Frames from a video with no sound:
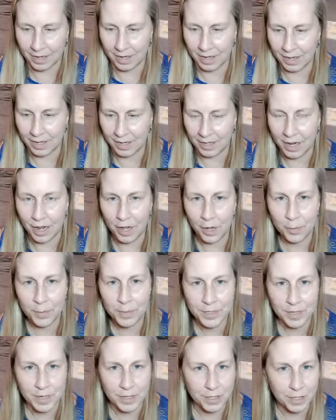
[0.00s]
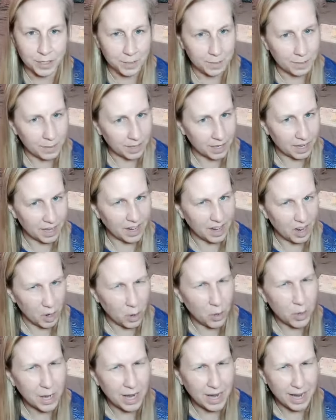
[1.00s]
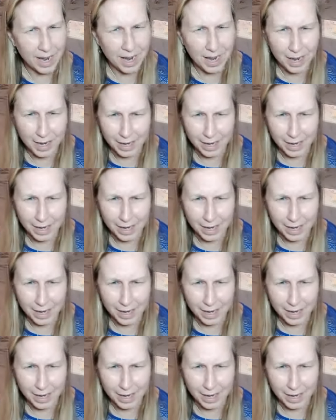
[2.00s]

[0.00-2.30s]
it helps us just be like, oh yeah,